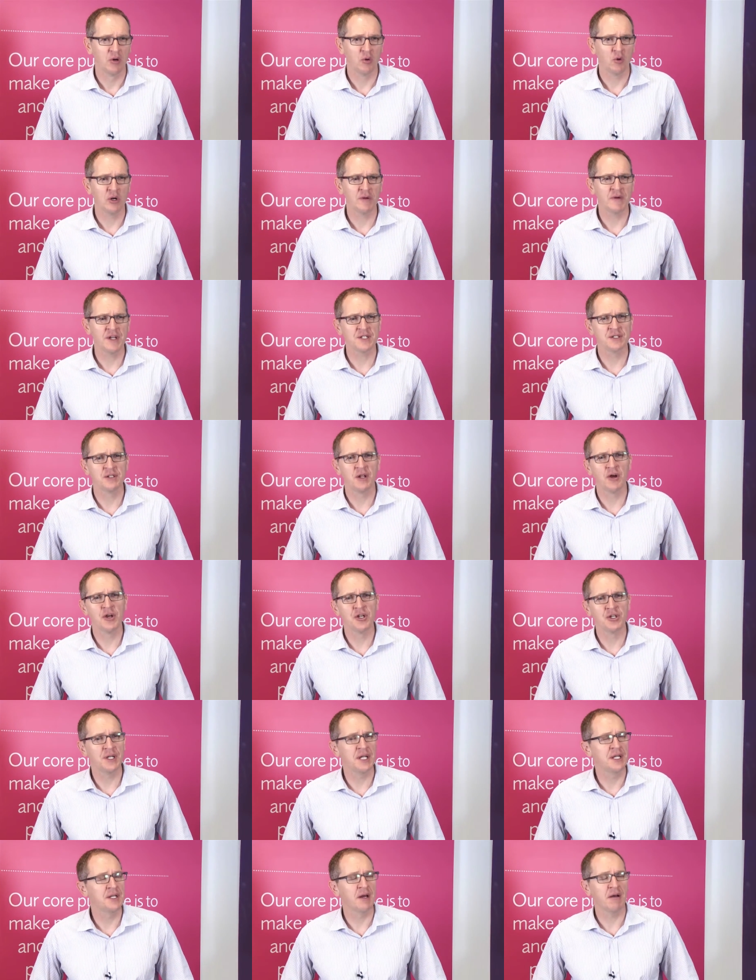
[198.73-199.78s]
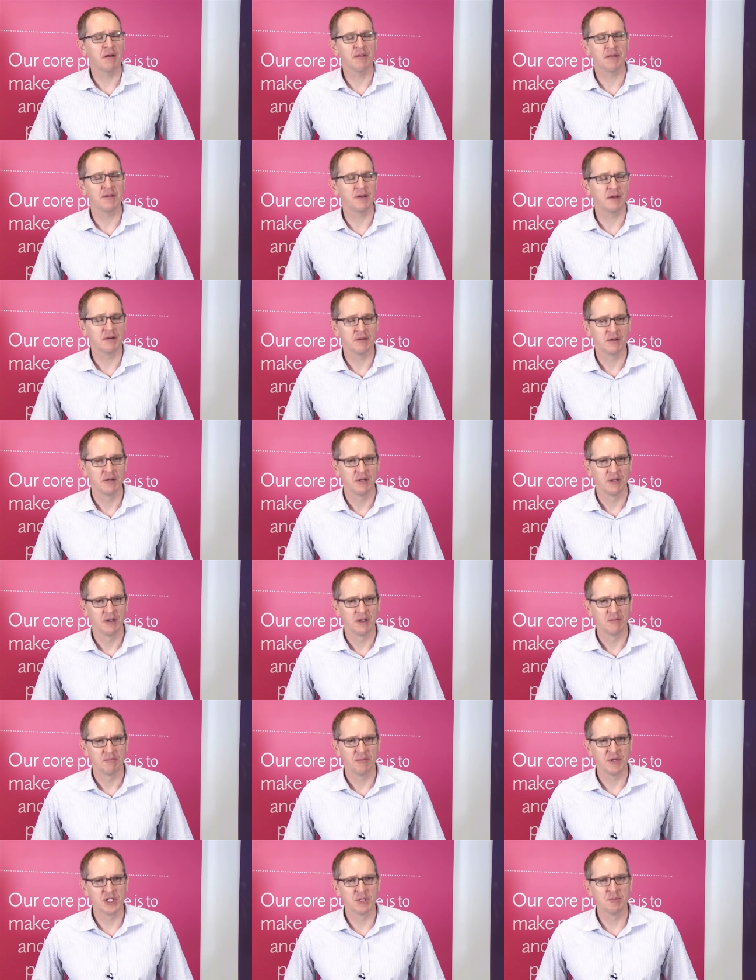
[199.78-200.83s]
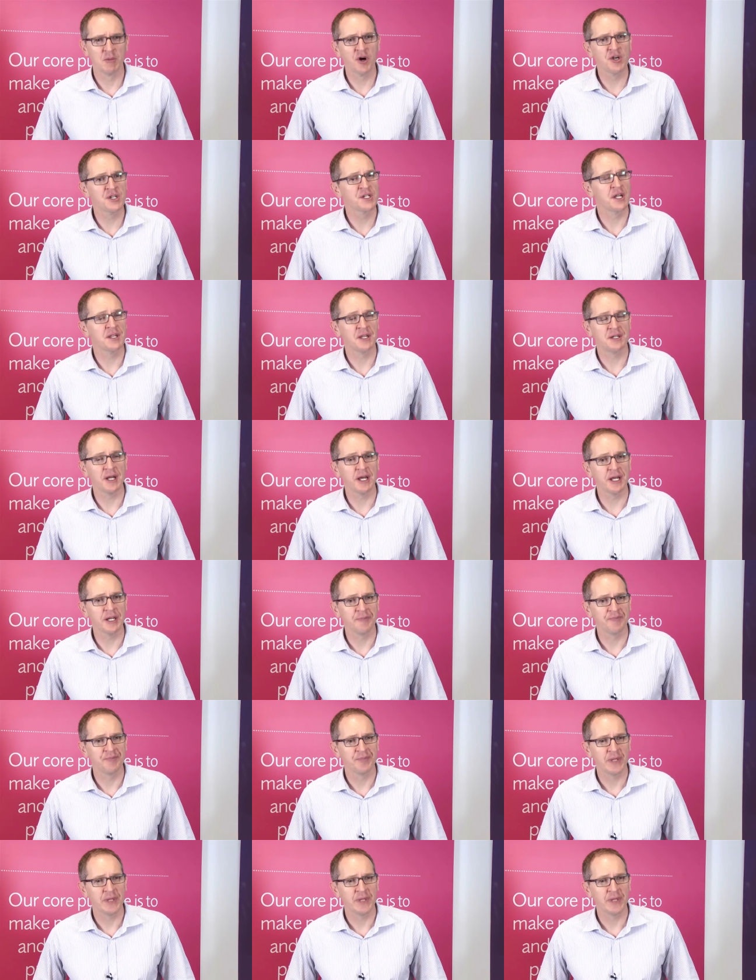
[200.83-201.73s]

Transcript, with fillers: All of us know you should eat healthier. But tomorrow's another day.